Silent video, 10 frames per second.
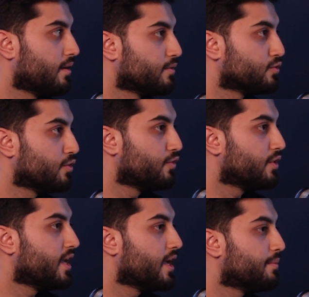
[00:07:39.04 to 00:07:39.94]
So if your
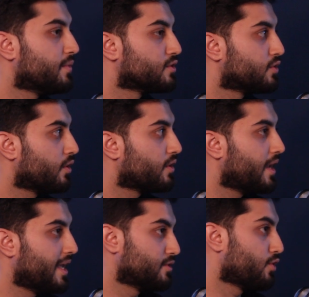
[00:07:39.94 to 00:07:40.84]
game is
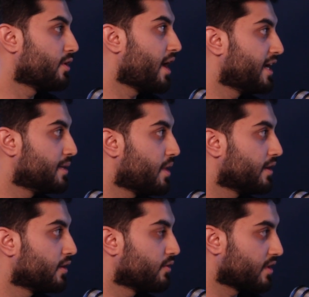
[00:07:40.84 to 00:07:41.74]
not high
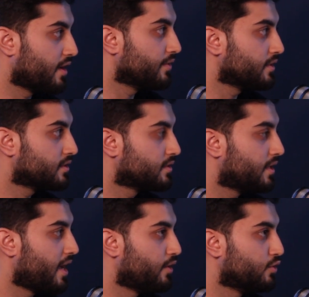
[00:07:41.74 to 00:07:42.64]
demanding on graphics
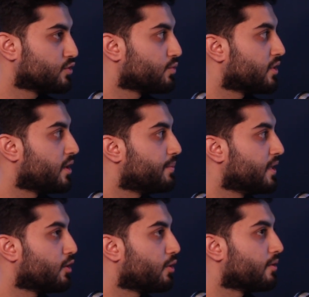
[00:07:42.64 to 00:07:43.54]
and you just want to
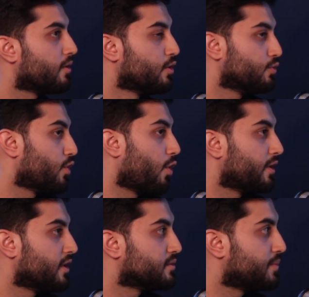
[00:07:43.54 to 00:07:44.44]
appeal to the
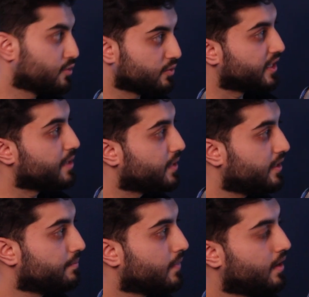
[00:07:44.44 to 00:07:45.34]
audience based on the
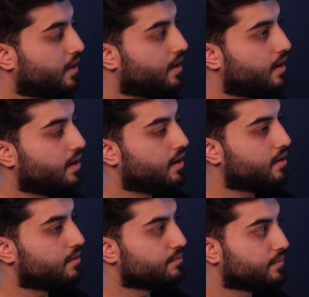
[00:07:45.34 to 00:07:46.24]
gameplay,
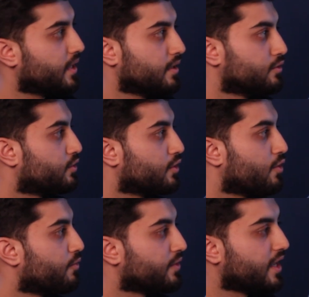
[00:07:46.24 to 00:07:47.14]
yeah, you can
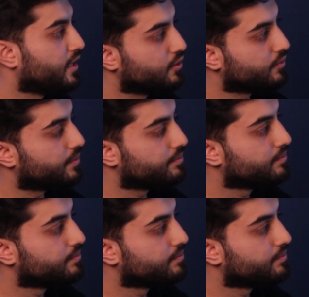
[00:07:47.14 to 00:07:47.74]
go with any of them.